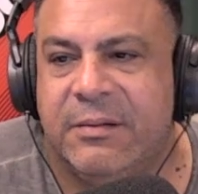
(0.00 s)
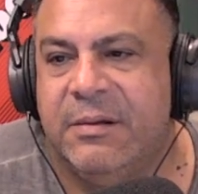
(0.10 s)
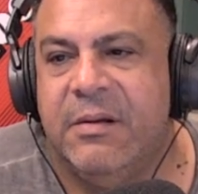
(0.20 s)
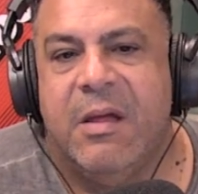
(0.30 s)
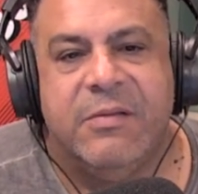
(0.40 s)
We
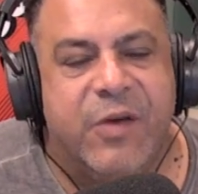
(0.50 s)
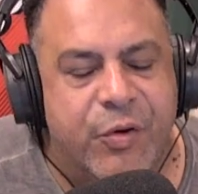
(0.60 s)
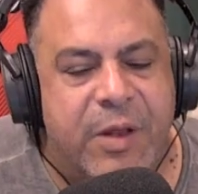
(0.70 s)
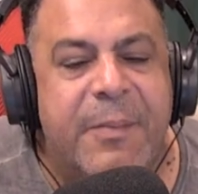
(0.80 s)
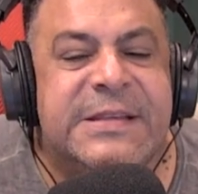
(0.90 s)
move Dude, on.
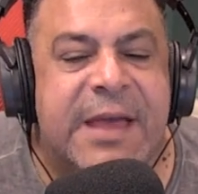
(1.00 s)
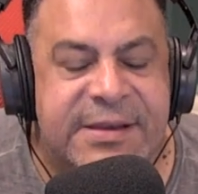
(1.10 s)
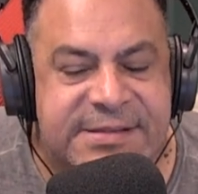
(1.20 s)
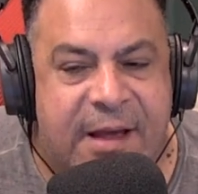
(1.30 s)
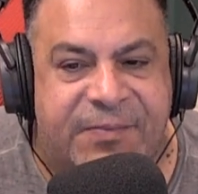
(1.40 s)
Dude, let me tell
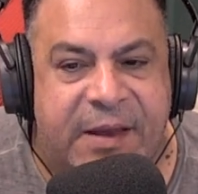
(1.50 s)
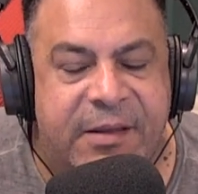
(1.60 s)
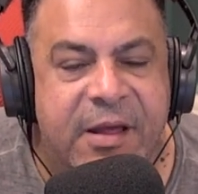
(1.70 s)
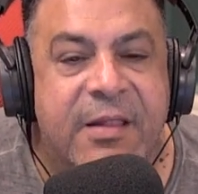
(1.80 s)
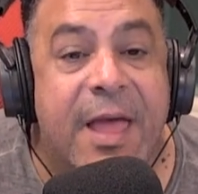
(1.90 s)
you like, something.
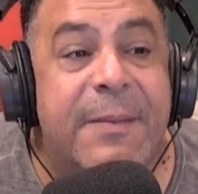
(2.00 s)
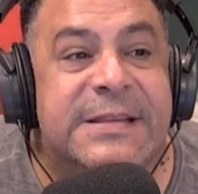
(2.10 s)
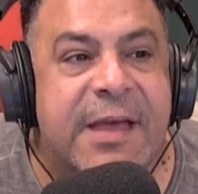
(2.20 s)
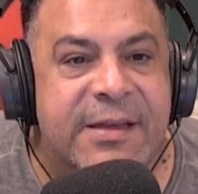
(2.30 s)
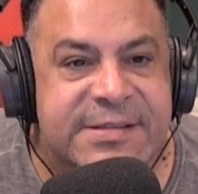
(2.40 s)
The- let me
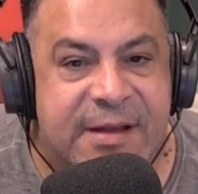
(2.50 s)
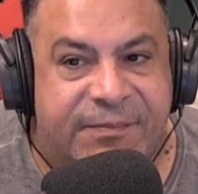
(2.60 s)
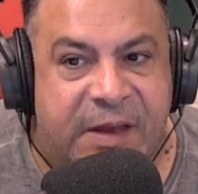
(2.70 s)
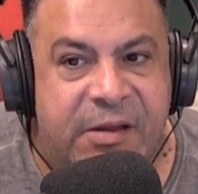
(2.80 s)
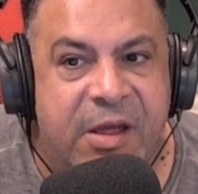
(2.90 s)
tell you
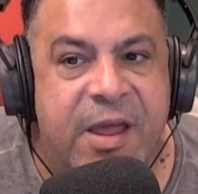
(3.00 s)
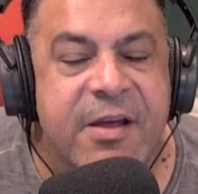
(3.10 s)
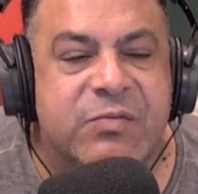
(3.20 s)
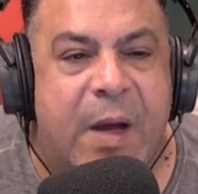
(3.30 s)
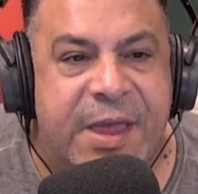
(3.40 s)
something.
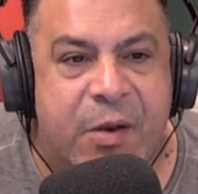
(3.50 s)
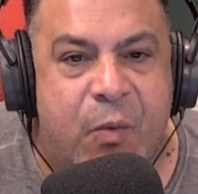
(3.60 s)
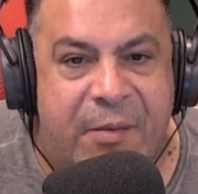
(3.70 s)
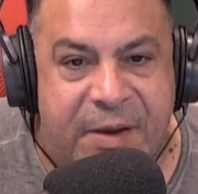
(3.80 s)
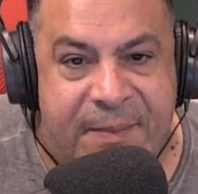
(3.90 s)
Here's why you got to
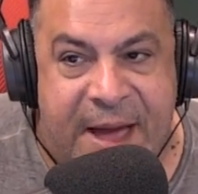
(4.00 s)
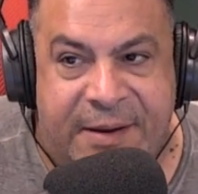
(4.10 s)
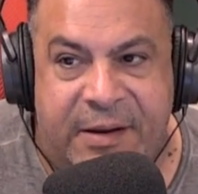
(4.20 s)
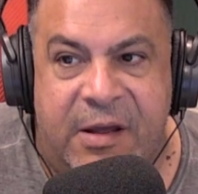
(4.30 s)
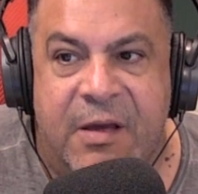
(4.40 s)
worry
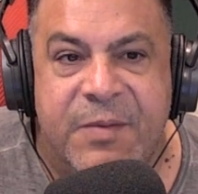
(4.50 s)
about it.